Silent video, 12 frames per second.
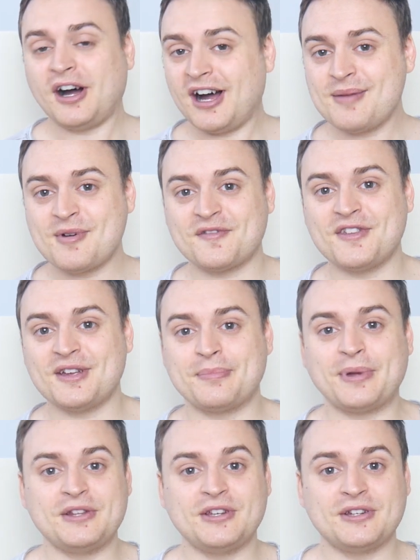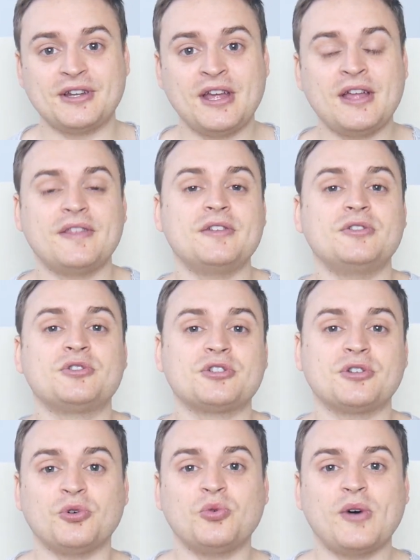I'm of the opinion that you
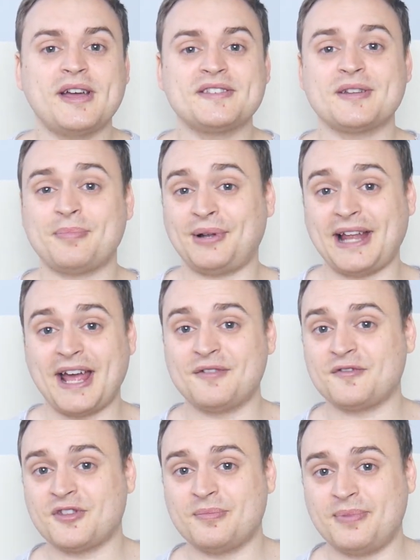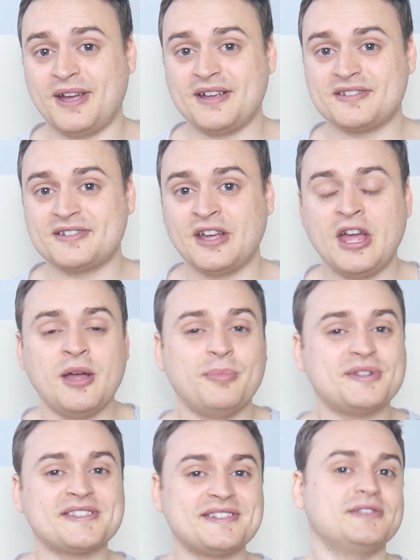should always plan for the best,
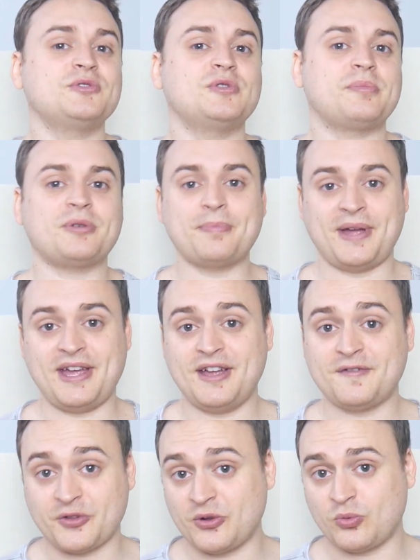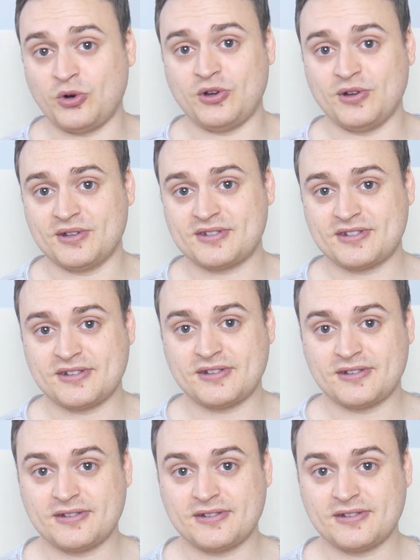but still prepare for the worst.